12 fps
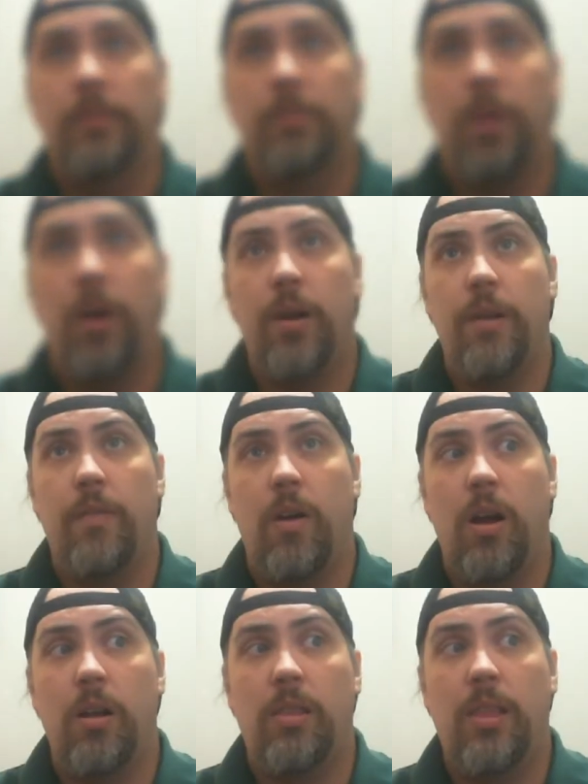part of
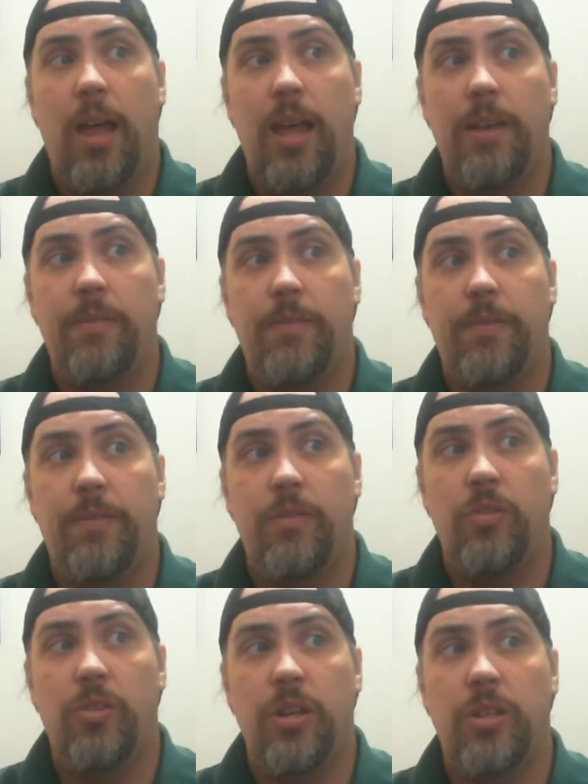our life
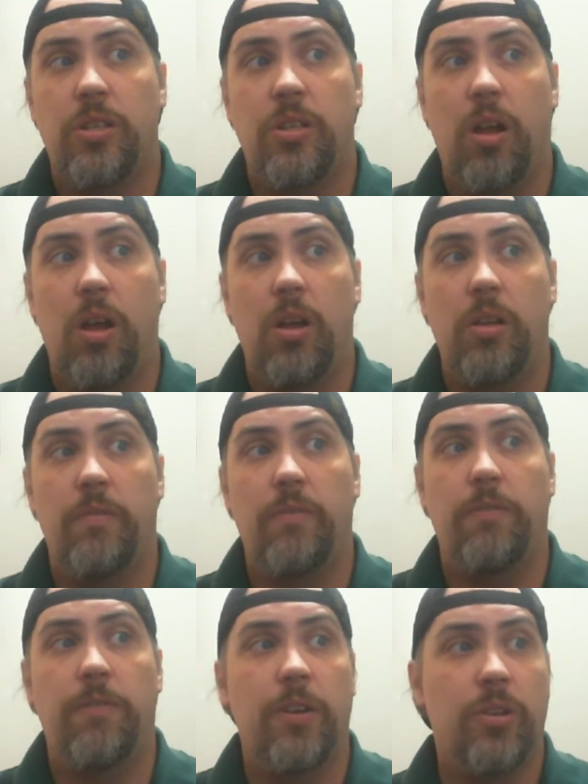just
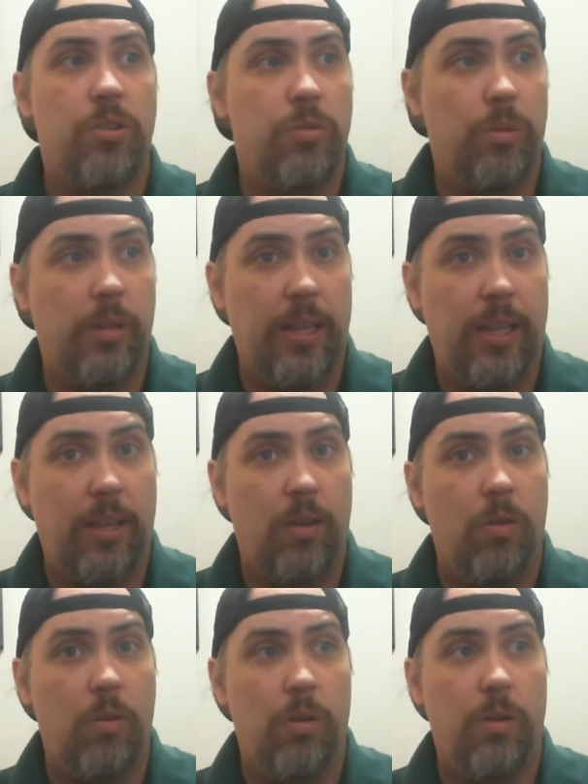virtually,
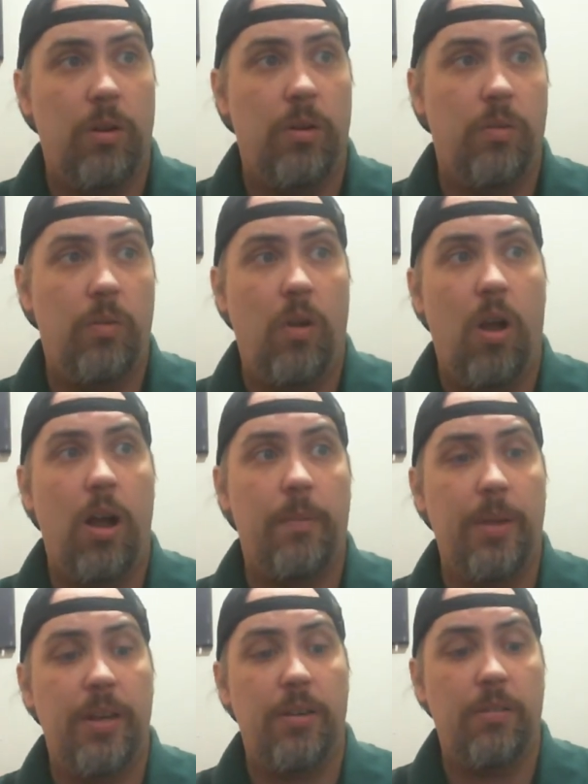or
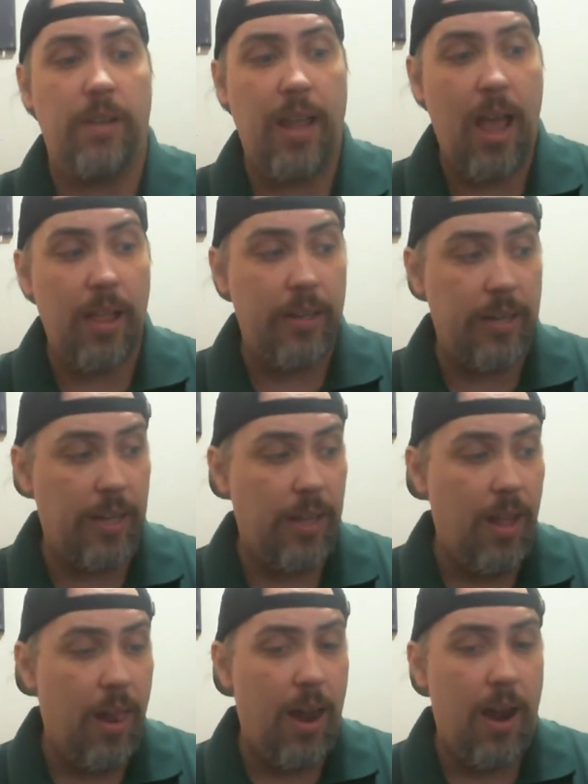augmented reality.
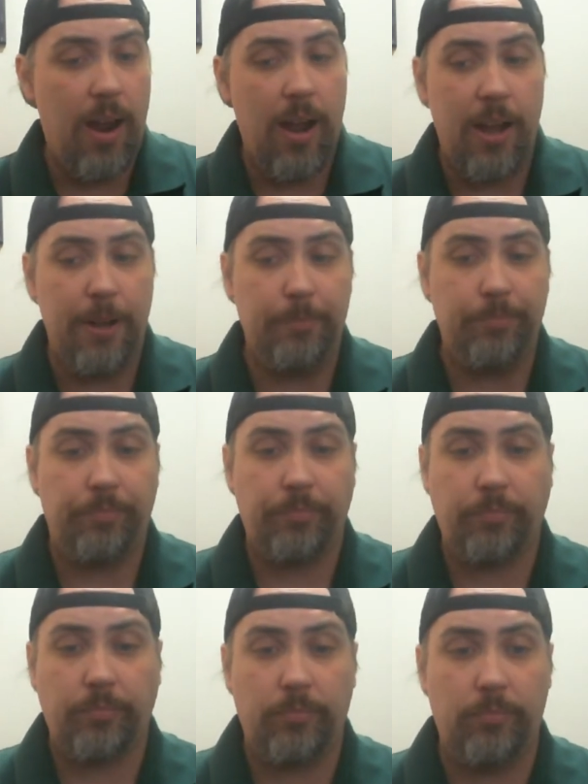
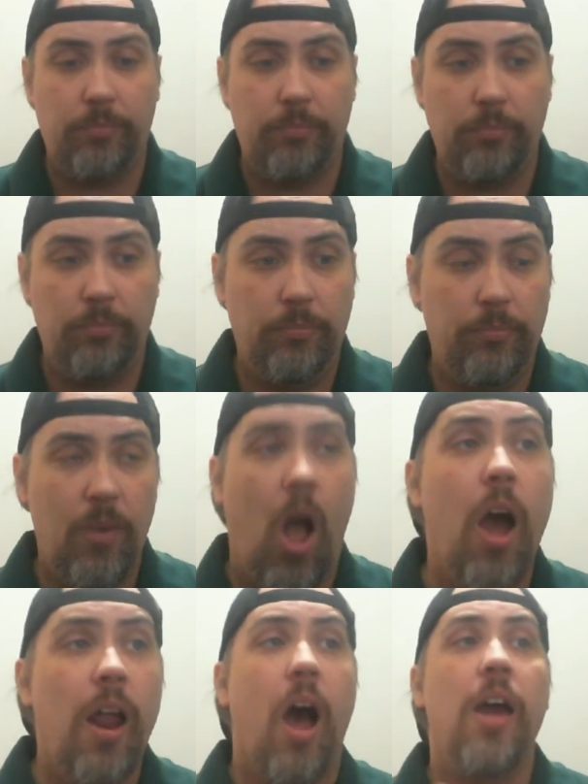
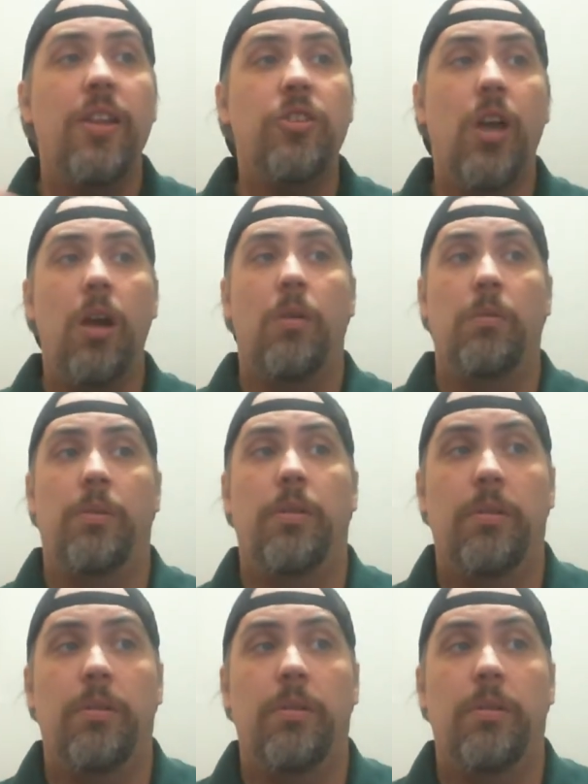On its own,